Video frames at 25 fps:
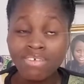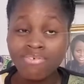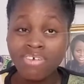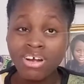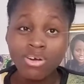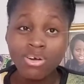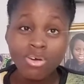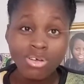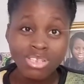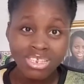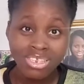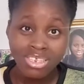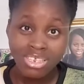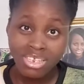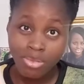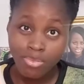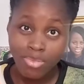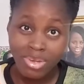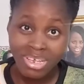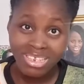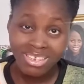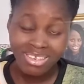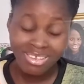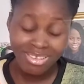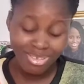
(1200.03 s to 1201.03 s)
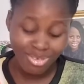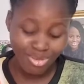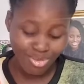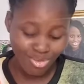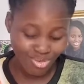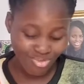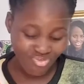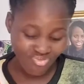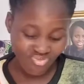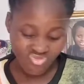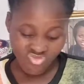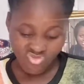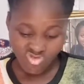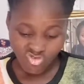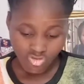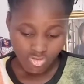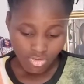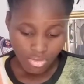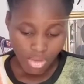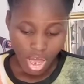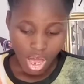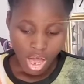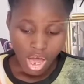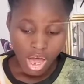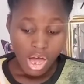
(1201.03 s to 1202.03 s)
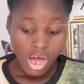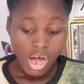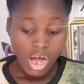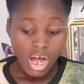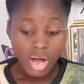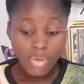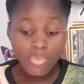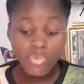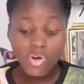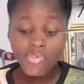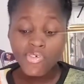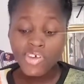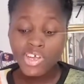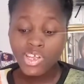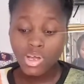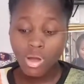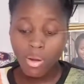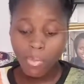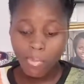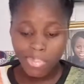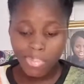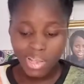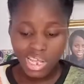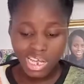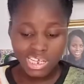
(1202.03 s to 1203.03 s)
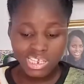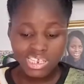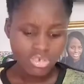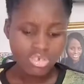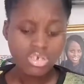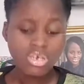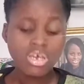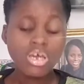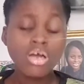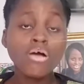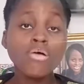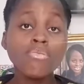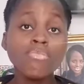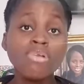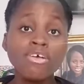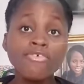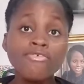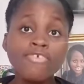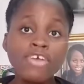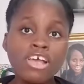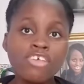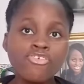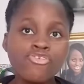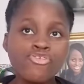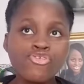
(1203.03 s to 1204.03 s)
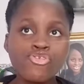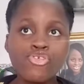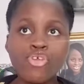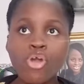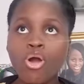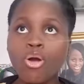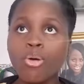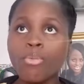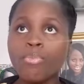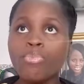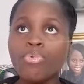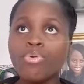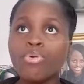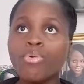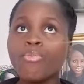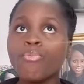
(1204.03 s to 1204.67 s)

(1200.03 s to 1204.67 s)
never got to see the person. So moving on, please. My first job,